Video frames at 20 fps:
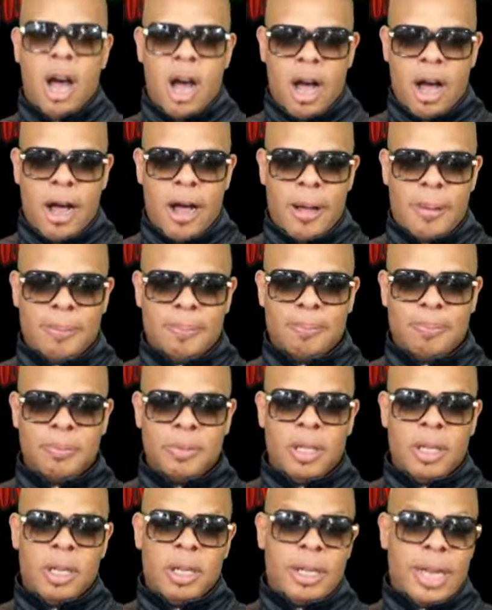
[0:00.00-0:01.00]

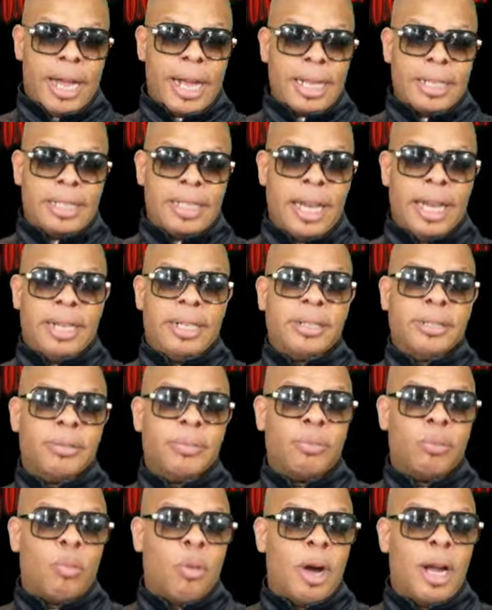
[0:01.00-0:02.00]
Um, I said,
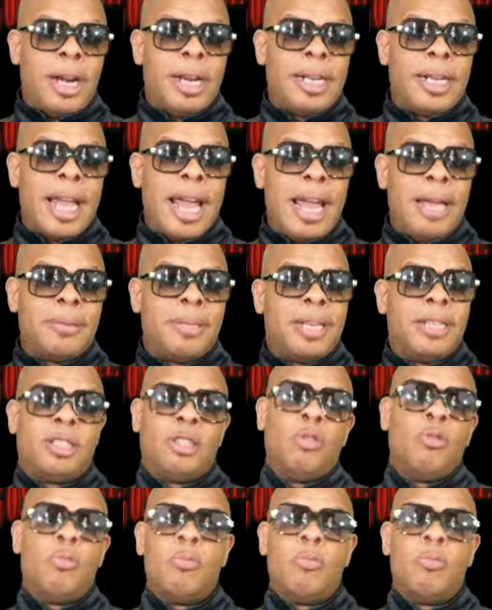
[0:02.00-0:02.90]
one of the games that you